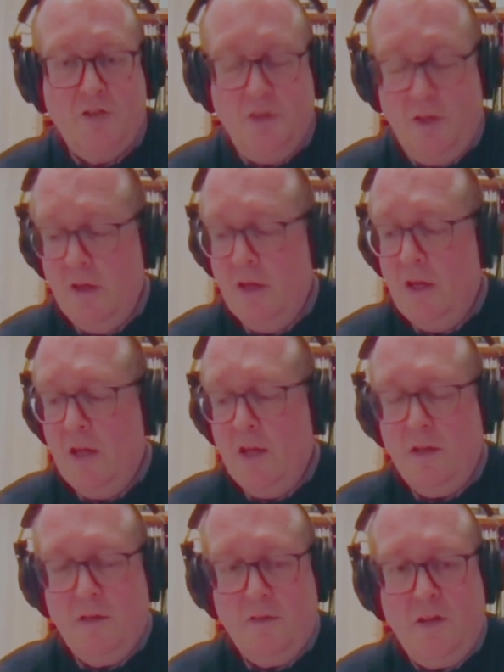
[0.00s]
So
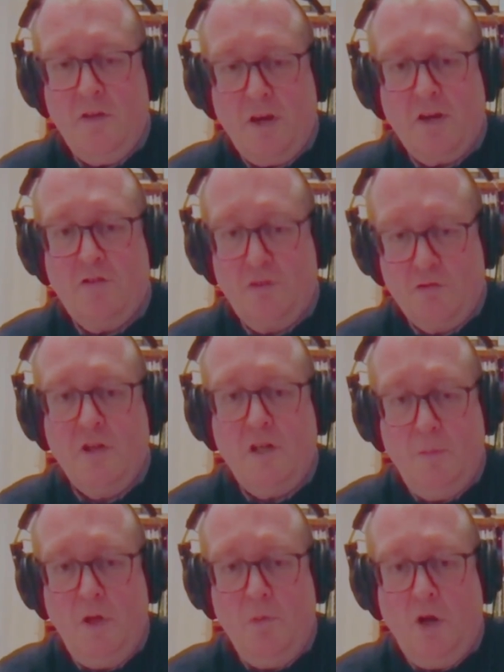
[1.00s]
these are
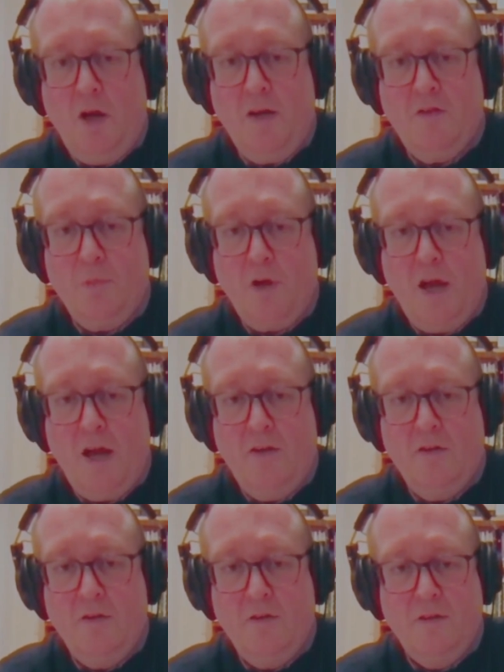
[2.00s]
extremely
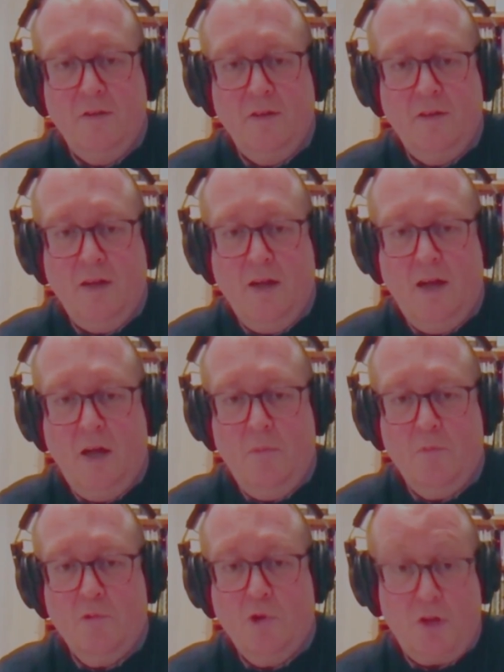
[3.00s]
widespread
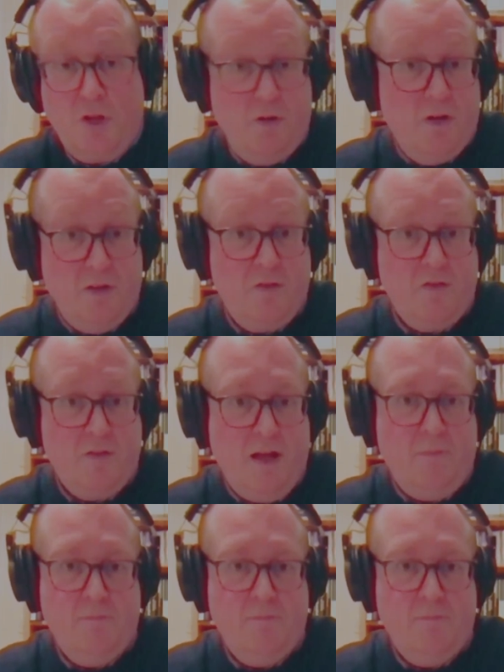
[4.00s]
rock units. Yeah.